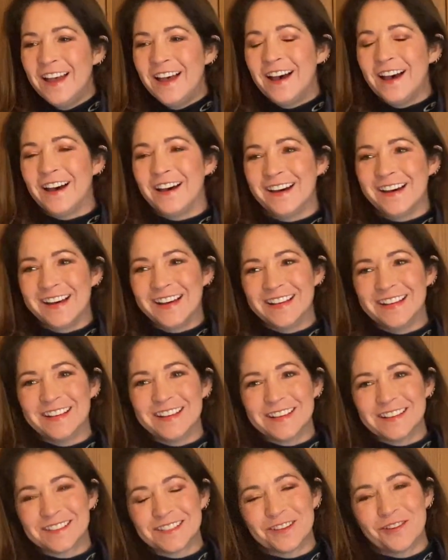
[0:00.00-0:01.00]

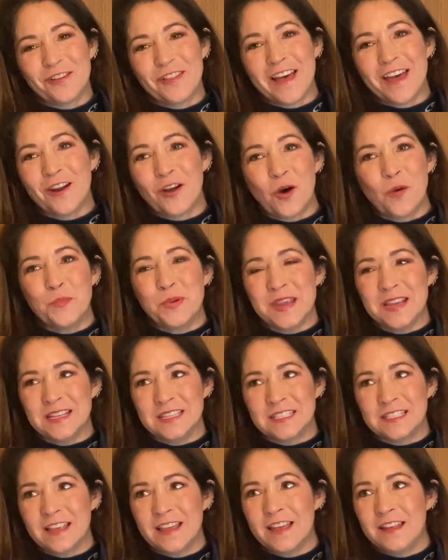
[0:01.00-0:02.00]
that all being
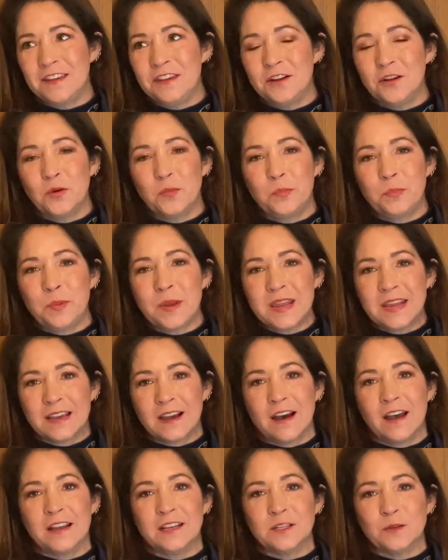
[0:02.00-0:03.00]
said, you know, be
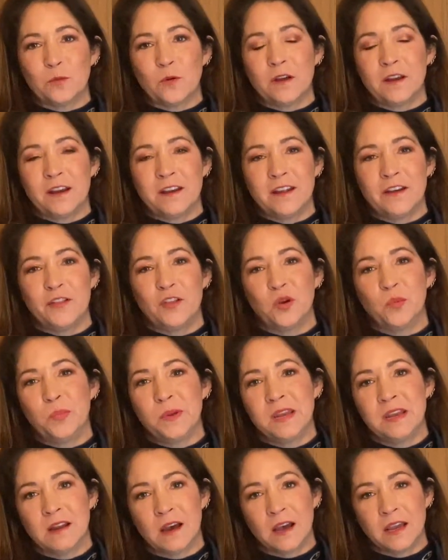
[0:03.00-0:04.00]
kind to one another,
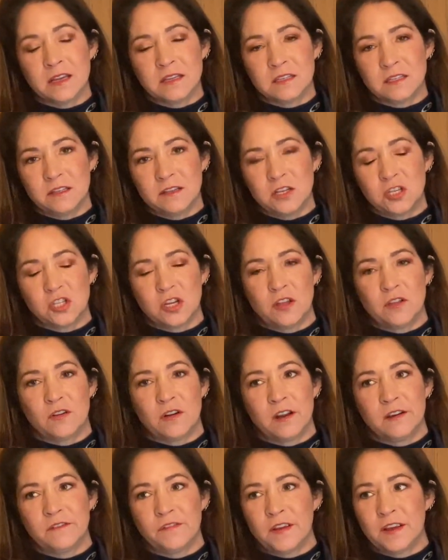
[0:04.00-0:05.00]
be nice to each other
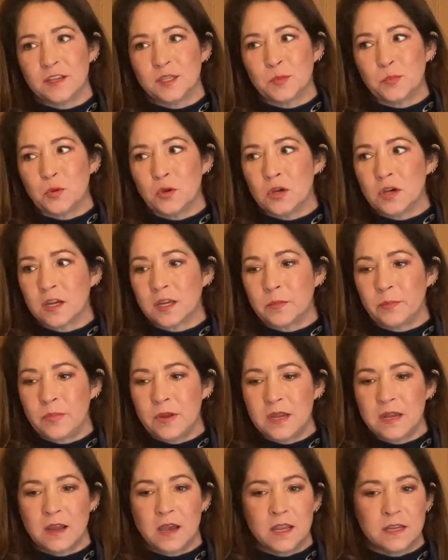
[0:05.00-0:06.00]
on Facebook, be
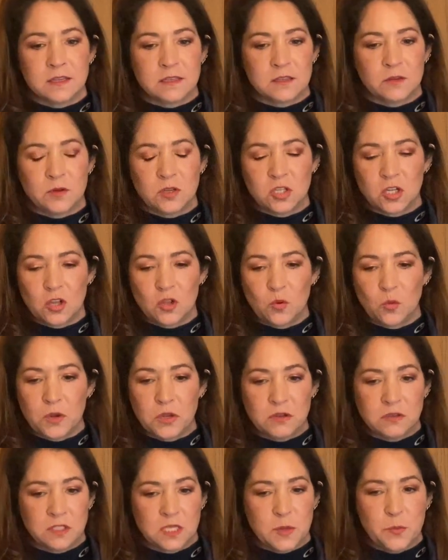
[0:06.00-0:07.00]
nice to each other when
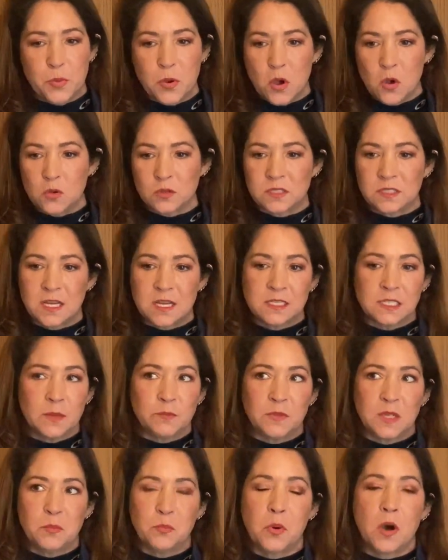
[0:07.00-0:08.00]
you see posts, say
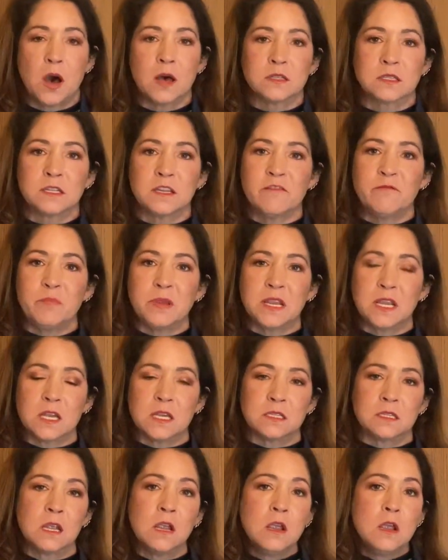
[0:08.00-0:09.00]
something positive,
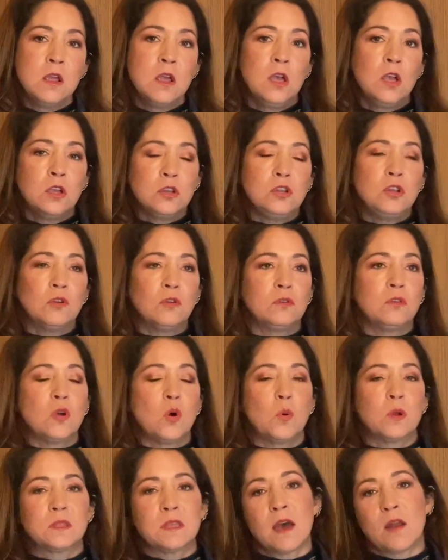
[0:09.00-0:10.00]
because you don't know
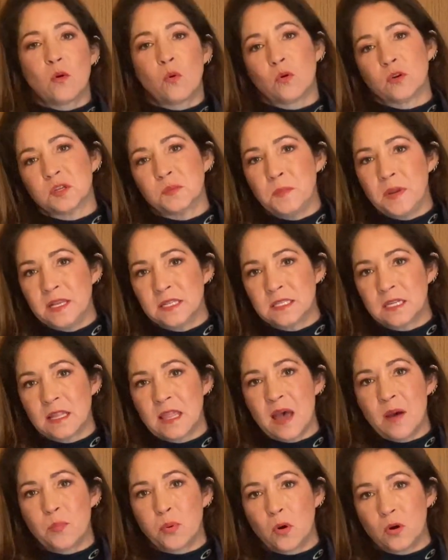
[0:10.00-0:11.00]
what that horse means to
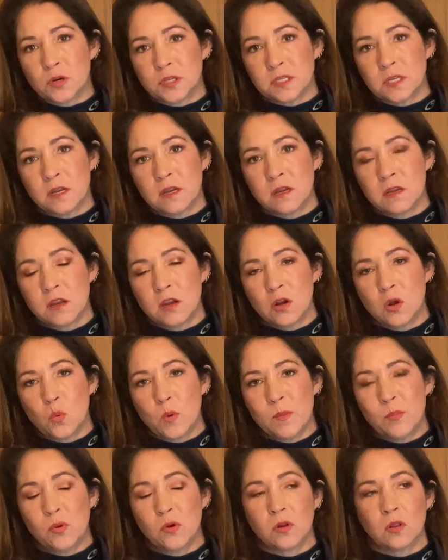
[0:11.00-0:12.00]
that person. You know, we
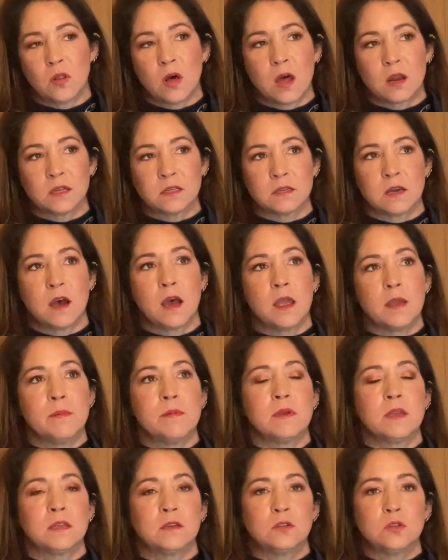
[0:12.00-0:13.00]
put a lot of time
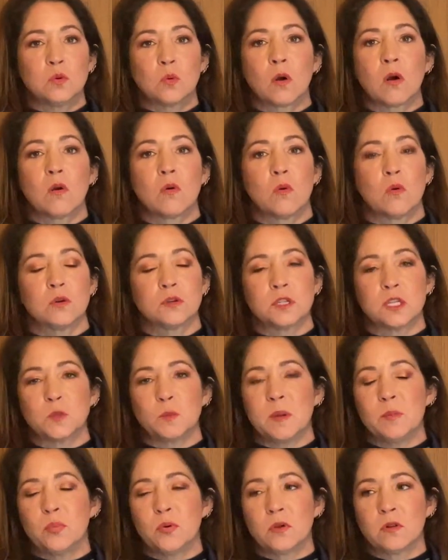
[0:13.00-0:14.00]
into our horses.
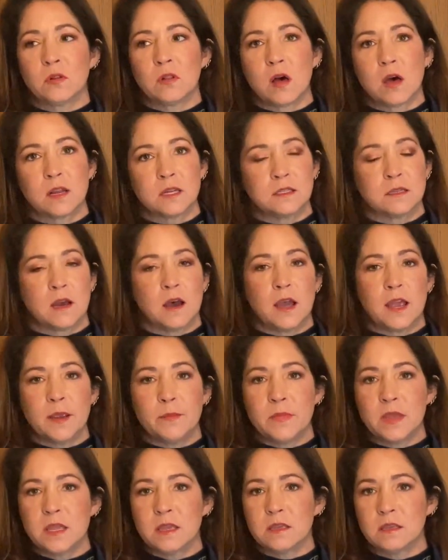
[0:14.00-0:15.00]
We put a lot of time
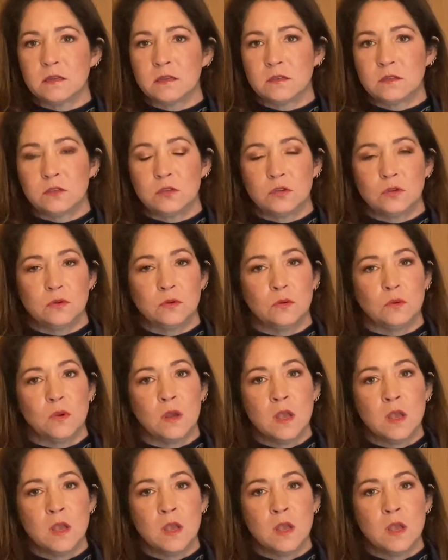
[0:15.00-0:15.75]
into